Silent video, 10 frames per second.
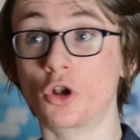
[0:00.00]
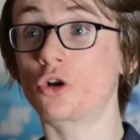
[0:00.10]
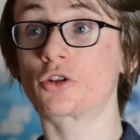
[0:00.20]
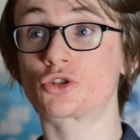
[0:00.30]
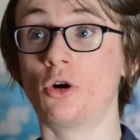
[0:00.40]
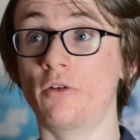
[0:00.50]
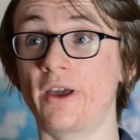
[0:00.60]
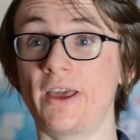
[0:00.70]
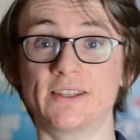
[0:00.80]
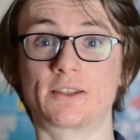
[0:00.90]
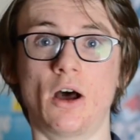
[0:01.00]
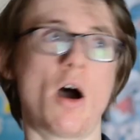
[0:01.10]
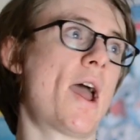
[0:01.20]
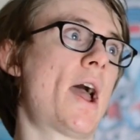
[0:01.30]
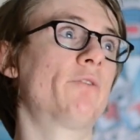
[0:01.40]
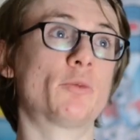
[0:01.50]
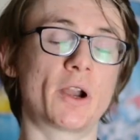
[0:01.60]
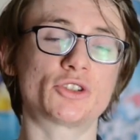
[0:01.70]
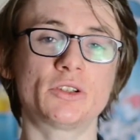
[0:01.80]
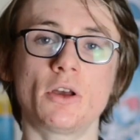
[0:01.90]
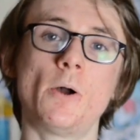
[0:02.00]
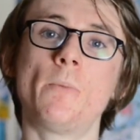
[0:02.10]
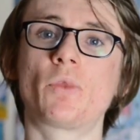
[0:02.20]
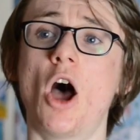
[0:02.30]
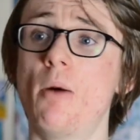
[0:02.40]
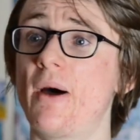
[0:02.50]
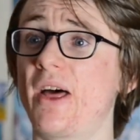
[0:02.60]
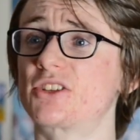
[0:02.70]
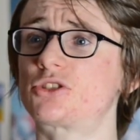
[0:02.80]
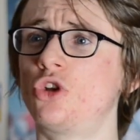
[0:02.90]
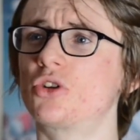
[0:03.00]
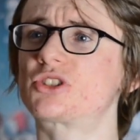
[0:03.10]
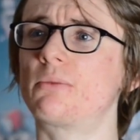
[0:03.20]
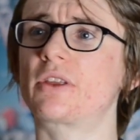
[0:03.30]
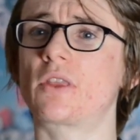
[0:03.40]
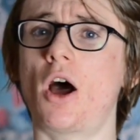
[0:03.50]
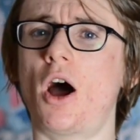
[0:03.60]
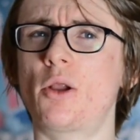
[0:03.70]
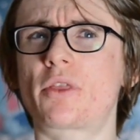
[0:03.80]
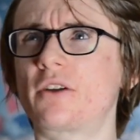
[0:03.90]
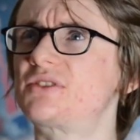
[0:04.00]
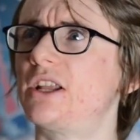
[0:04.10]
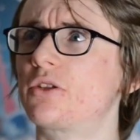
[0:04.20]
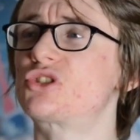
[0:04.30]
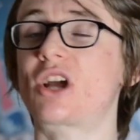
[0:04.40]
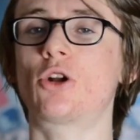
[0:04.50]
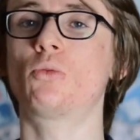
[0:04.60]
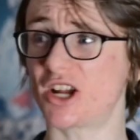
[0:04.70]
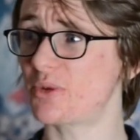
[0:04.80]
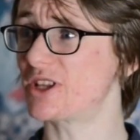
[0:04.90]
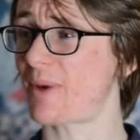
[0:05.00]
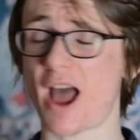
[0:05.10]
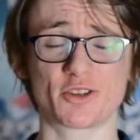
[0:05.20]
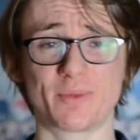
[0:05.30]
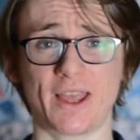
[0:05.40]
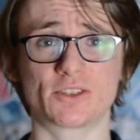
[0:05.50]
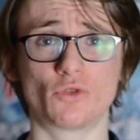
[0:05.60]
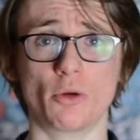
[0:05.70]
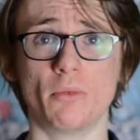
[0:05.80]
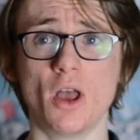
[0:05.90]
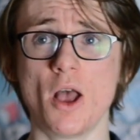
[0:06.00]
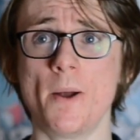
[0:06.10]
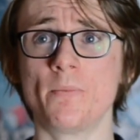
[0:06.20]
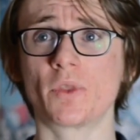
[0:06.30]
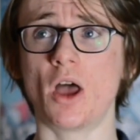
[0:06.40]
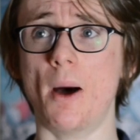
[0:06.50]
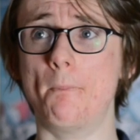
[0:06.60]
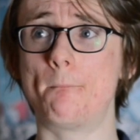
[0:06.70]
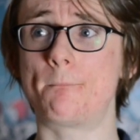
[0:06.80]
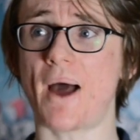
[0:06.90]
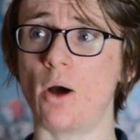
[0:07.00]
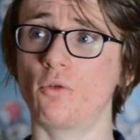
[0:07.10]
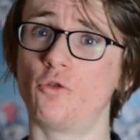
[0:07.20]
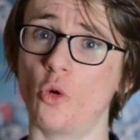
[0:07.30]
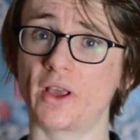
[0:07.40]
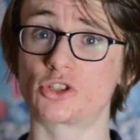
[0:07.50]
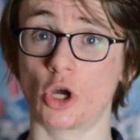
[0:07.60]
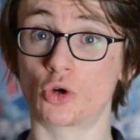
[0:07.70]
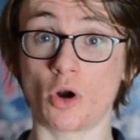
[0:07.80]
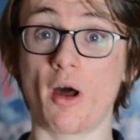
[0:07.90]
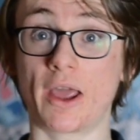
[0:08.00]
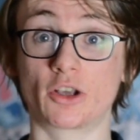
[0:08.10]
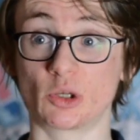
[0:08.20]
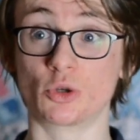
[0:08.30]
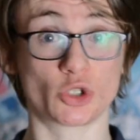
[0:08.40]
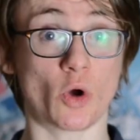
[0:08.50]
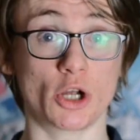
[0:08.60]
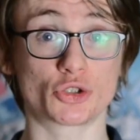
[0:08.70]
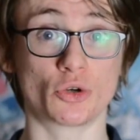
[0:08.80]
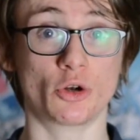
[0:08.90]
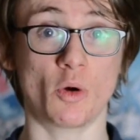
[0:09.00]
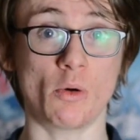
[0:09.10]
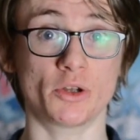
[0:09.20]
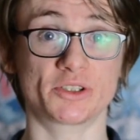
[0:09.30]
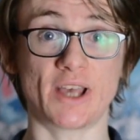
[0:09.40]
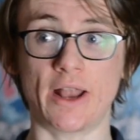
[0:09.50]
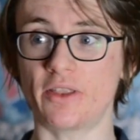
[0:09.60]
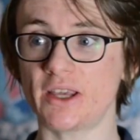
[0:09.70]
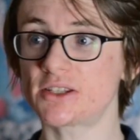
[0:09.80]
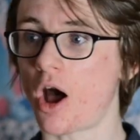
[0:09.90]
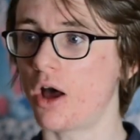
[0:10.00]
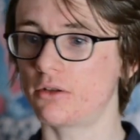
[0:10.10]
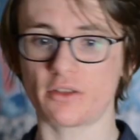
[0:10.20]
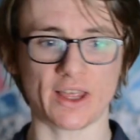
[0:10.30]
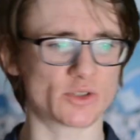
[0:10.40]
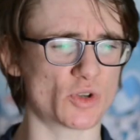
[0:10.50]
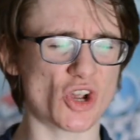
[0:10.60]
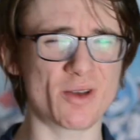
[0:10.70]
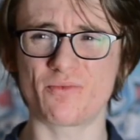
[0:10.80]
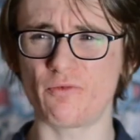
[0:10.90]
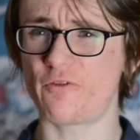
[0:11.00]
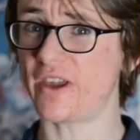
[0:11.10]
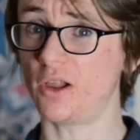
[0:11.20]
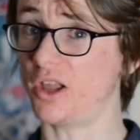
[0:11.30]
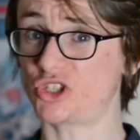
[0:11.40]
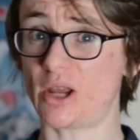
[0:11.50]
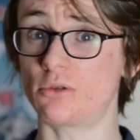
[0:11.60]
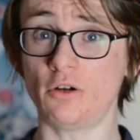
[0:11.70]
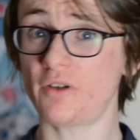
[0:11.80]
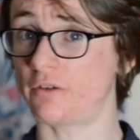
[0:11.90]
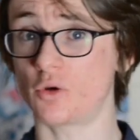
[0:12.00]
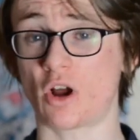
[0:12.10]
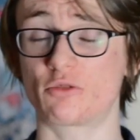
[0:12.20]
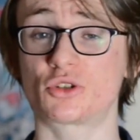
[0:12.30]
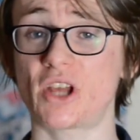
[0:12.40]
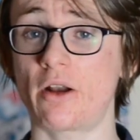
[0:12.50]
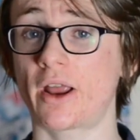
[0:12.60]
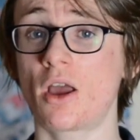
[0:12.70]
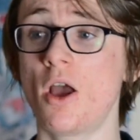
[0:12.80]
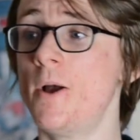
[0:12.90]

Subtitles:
long and the short of it is that I have depression, and that's not something that I don't think I've said on this channel. I actually went to my housemate's room about 4 weeks ago crying because I wasn't quite sure who I was. And these aren't things which I feel ashamed of and feel comfortable sharing,